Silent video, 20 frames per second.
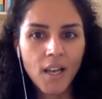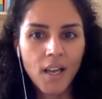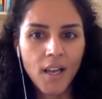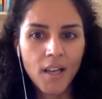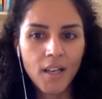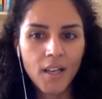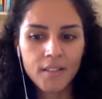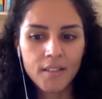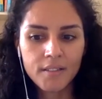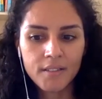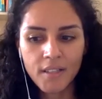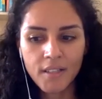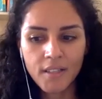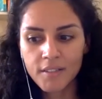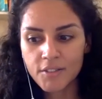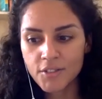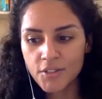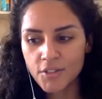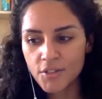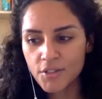And
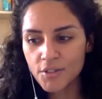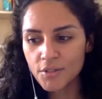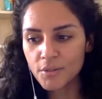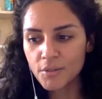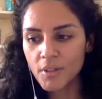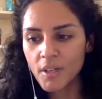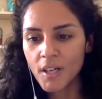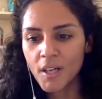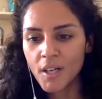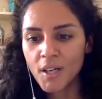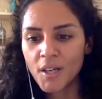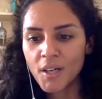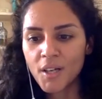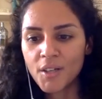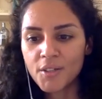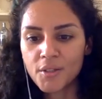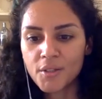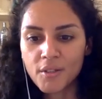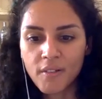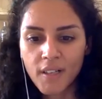it's true,
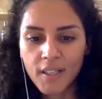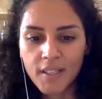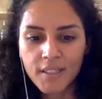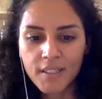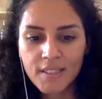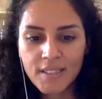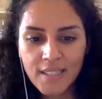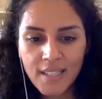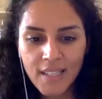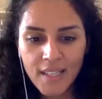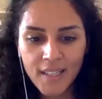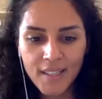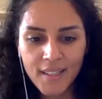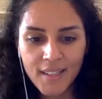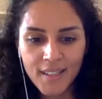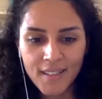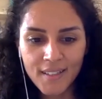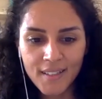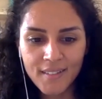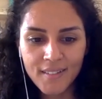you're right in saying
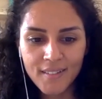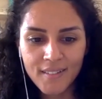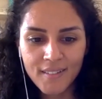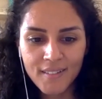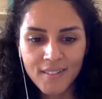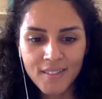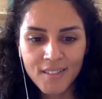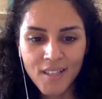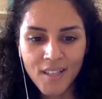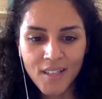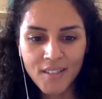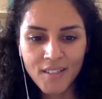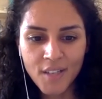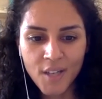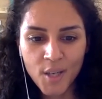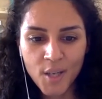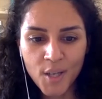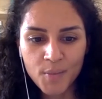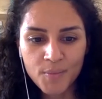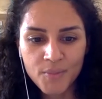that at
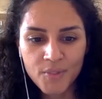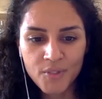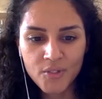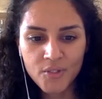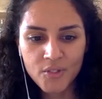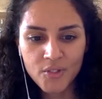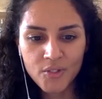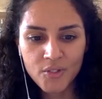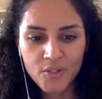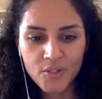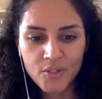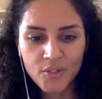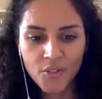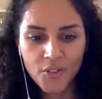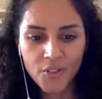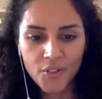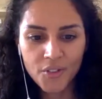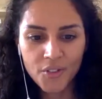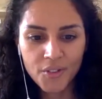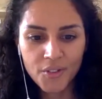times
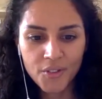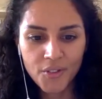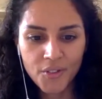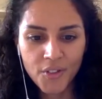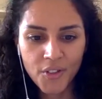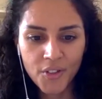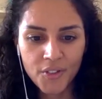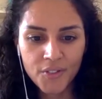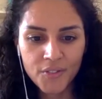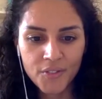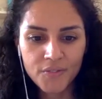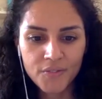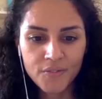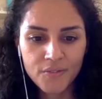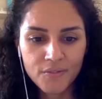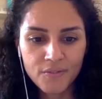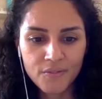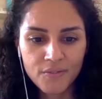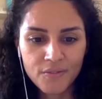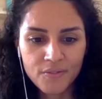the kind of
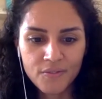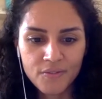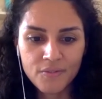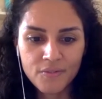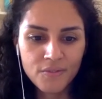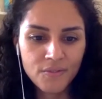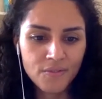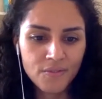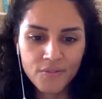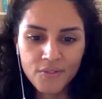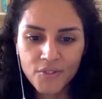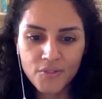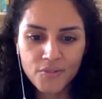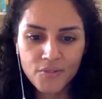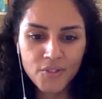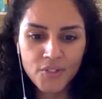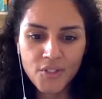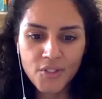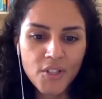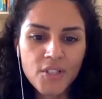
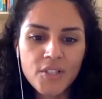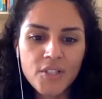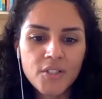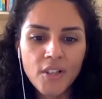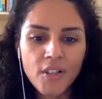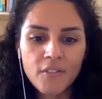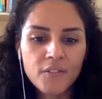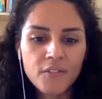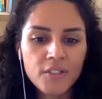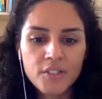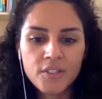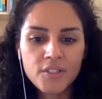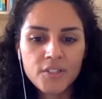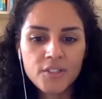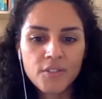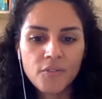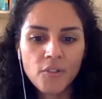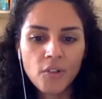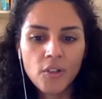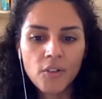there is selfishness
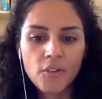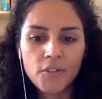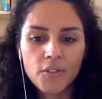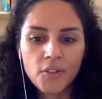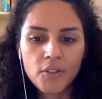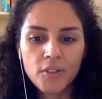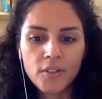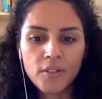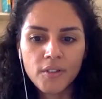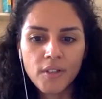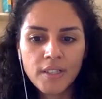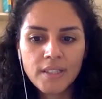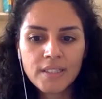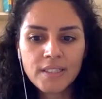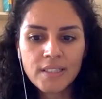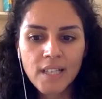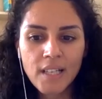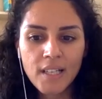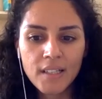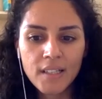involved or
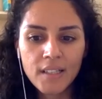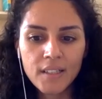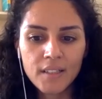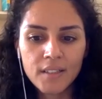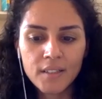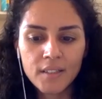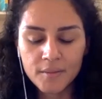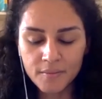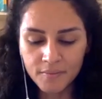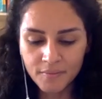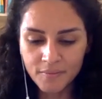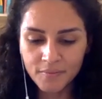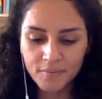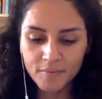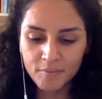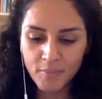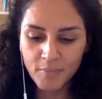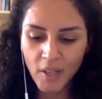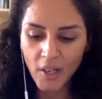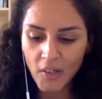understanding
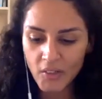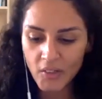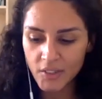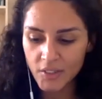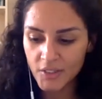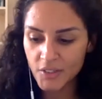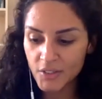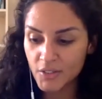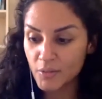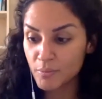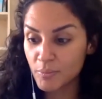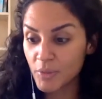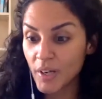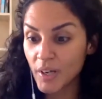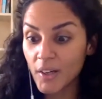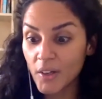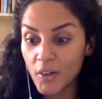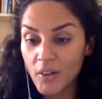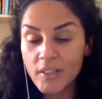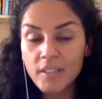partners or
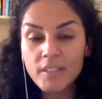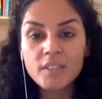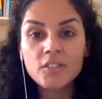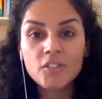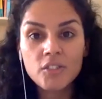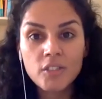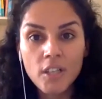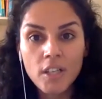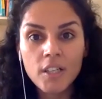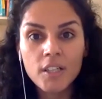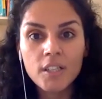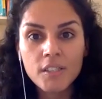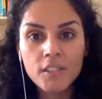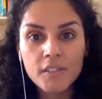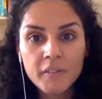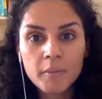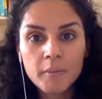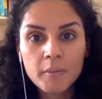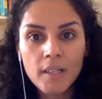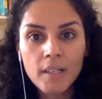priorities change
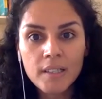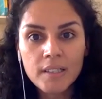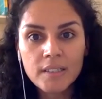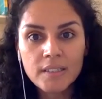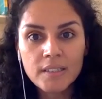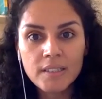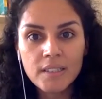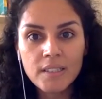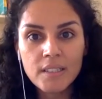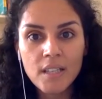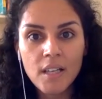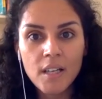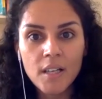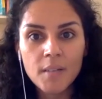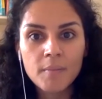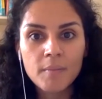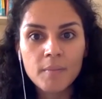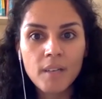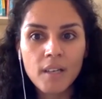for partners in time.